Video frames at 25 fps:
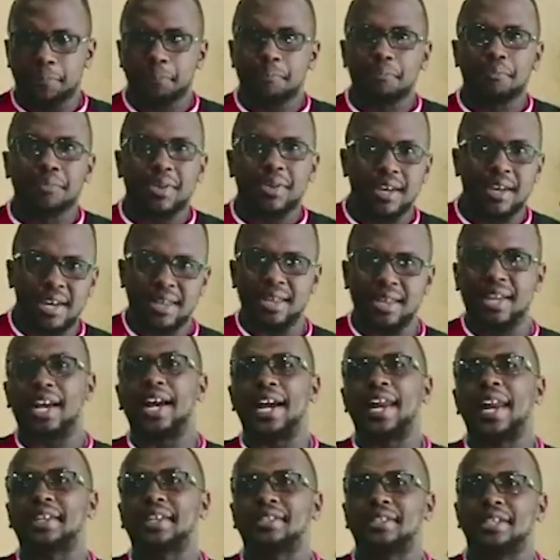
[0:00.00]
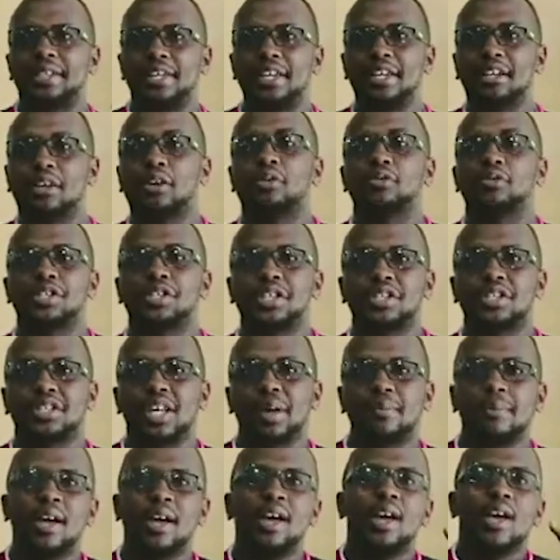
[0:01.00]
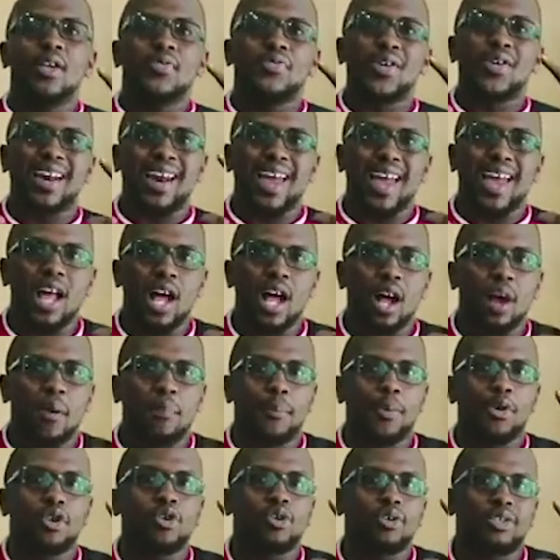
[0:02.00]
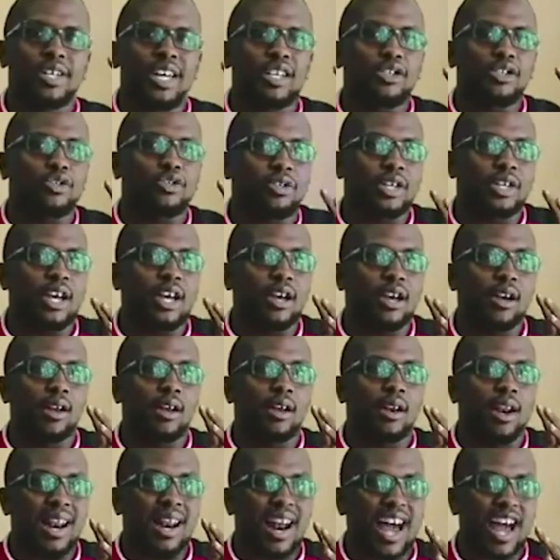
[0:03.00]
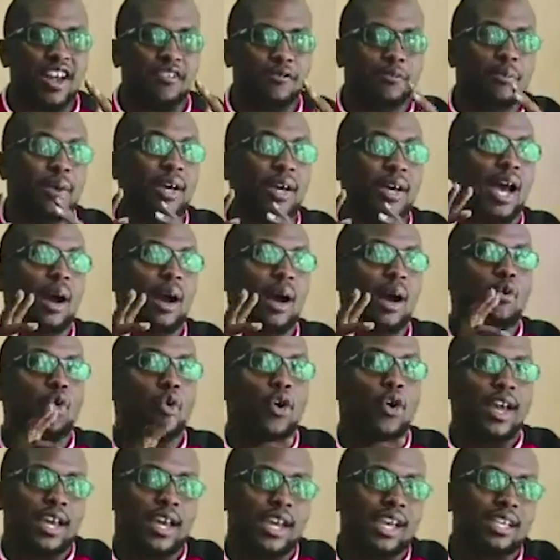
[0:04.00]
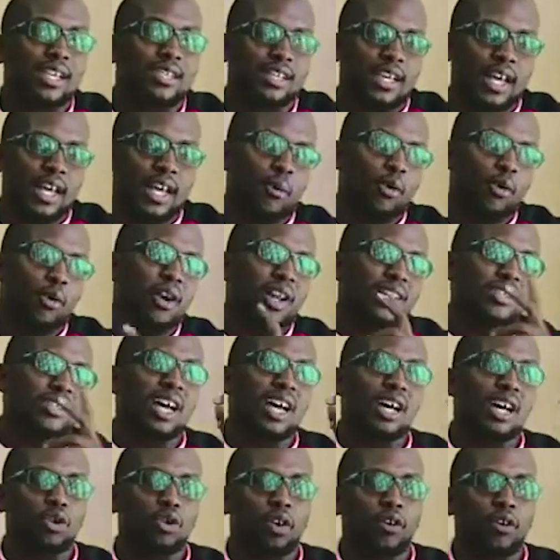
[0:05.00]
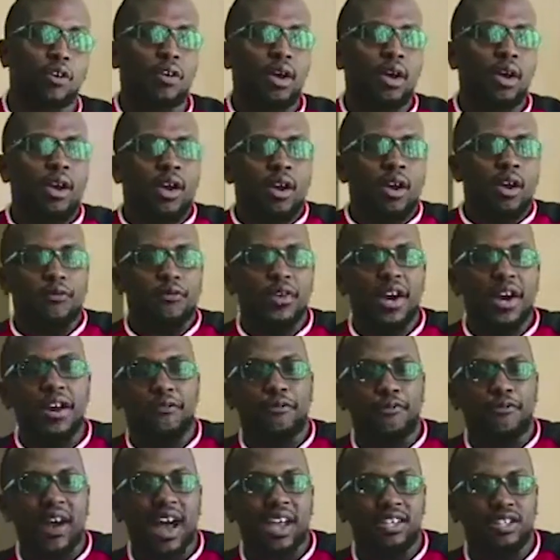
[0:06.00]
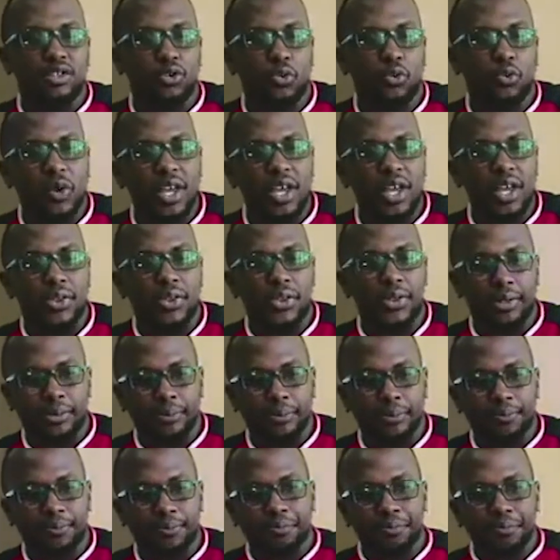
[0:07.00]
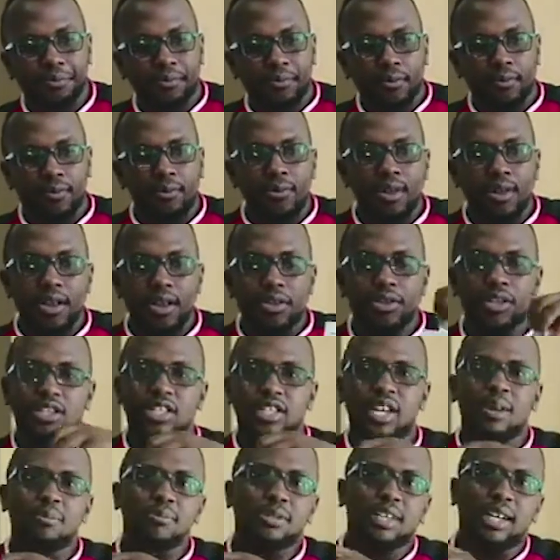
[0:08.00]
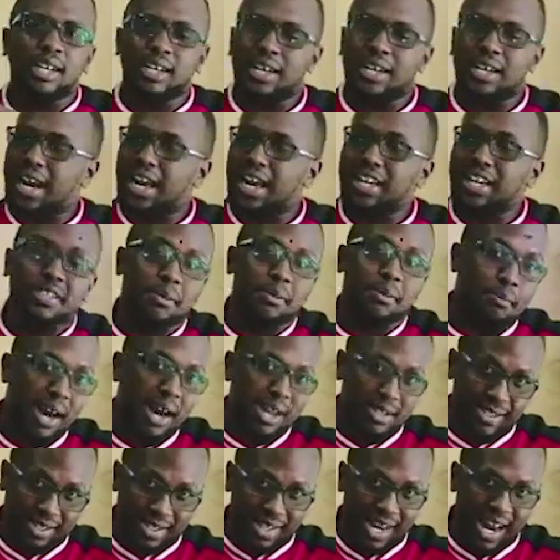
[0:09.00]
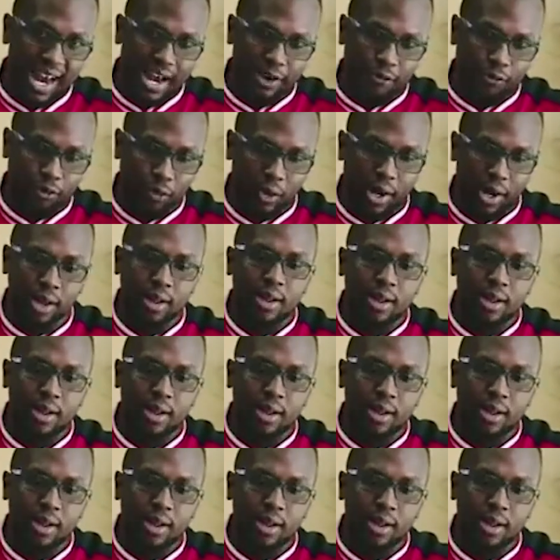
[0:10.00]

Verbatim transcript: in the Galaxy ecosystem that help your day-to-day life become way easy. And I'm going to start off very fast with the Samsung Galaxy Buds Live. Well,